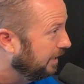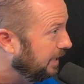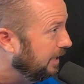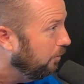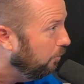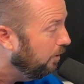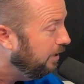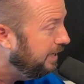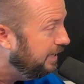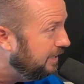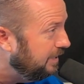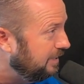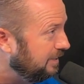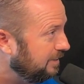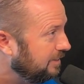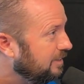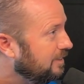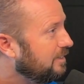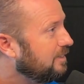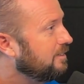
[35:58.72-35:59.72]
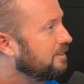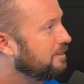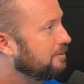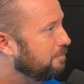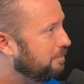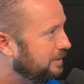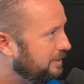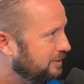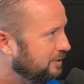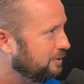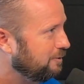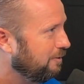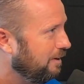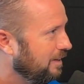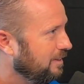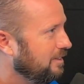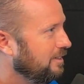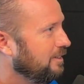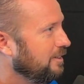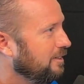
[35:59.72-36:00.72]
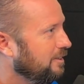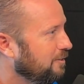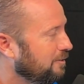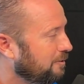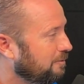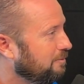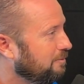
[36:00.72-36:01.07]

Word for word: get wet, but it's the right thing to do.